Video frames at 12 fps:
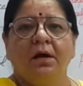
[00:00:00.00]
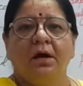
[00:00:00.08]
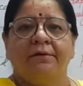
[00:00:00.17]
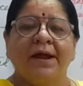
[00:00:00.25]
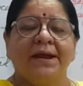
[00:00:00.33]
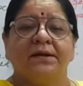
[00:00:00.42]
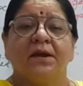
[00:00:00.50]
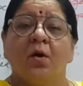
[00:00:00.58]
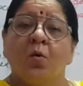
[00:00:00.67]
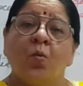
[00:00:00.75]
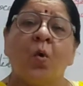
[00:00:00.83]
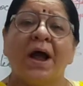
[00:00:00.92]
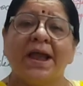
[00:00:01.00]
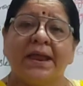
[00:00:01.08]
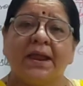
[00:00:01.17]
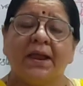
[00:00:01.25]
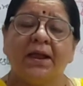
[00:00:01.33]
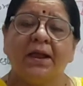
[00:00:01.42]
right?
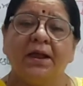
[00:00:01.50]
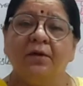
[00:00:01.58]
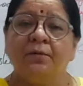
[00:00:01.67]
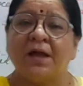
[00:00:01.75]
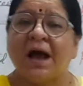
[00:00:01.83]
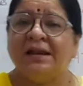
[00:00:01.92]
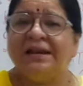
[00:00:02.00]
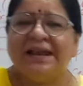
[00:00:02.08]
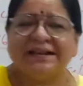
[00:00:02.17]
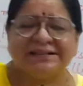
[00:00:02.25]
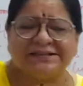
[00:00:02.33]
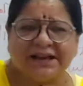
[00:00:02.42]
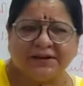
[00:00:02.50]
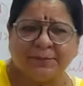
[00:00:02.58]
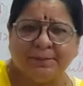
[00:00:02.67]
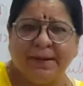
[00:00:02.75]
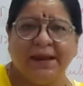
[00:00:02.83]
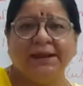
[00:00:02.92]
Why? Our legs start
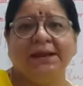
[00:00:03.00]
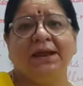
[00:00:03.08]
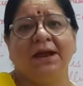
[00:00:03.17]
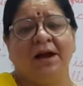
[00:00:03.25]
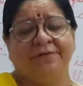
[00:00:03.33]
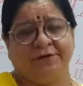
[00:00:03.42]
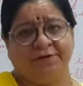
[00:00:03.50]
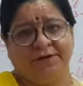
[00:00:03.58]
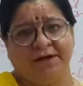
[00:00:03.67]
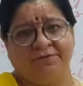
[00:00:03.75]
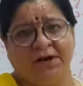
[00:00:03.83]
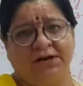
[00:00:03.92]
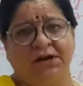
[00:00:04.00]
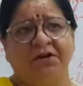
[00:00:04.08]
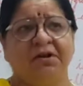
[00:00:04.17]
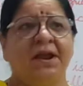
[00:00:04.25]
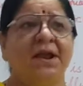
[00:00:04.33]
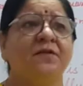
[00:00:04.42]
paining after we have run a
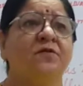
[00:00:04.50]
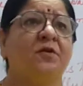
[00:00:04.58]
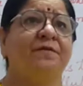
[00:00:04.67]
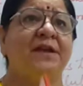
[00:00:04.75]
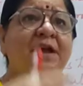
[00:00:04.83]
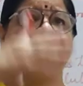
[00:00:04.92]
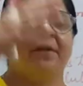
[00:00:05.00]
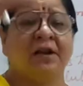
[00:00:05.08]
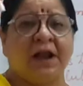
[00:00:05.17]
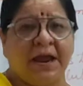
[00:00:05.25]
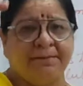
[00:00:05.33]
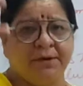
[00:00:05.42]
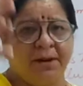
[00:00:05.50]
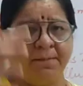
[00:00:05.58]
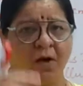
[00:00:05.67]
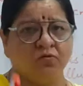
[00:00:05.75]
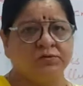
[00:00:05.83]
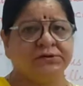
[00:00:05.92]
race, or we have climbed a
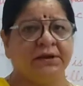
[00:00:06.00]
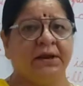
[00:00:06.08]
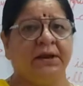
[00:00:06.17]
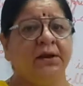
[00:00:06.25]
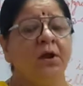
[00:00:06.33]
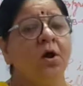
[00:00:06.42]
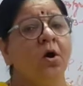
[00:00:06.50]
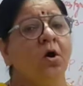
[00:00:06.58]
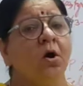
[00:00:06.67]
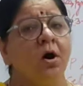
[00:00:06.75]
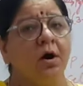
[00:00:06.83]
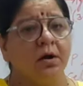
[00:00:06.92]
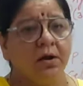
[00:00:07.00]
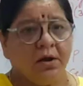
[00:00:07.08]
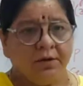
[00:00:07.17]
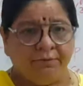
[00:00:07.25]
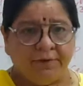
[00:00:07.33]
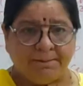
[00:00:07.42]
mountain, or
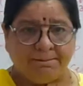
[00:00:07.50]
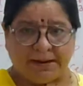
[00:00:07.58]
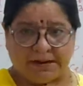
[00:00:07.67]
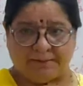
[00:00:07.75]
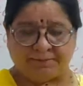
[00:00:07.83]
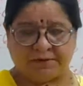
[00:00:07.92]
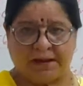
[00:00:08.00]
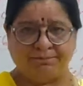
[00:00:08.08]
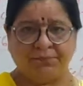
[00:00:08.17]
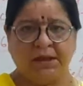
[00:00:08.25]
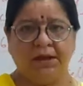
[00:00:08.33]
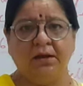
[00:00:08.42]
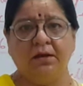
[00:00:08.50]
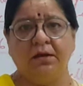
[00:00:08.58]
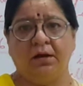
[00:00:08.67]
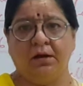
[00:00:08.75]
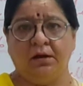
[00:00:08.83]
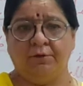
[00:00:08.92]
we pick up something
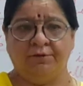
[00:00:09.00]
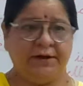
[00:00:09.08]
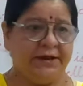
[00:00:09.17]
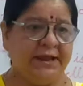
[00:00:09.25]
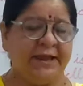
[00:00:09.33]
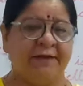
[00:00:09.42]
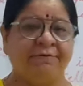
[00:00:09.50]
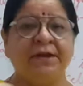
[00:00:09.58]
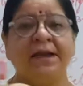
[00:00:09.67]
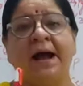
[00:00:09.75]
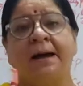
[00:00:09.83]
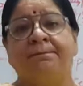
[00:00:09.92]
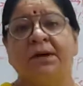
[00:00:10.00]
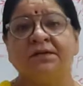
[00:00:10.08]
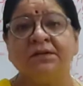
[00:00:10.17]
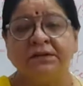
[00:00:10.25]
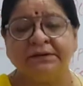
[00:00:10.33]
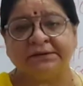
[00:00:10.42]
very heavy. Our
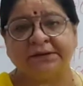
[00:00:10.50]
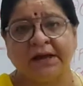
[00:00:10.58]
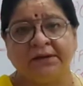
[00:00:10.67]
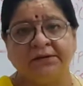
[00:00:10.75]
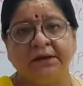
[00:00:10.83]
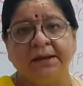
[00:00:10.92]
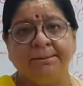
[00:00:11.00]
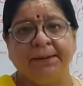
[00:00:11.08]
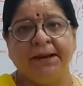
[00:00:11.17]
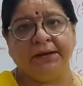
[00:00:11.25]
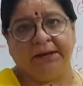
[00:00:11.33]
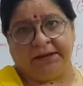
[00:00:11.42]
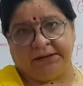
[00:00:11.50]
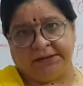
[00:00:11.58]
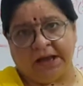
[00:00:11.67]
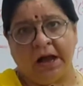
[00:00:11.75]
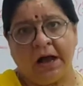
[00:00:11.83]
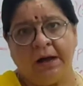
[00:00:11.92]
muscles start paining in
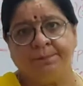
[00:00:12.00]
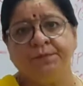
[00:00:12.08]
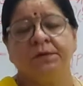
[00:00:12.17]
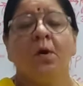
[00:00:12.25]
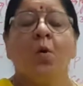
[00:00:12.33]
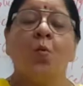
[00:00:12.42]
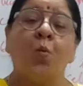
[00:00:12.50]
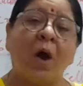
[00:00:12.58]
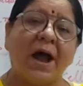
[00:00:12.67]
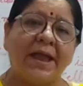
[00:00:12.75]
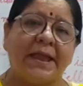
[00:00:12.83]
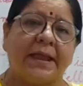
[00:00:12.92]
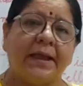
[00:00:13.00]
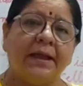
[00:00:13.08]
the arms. Why?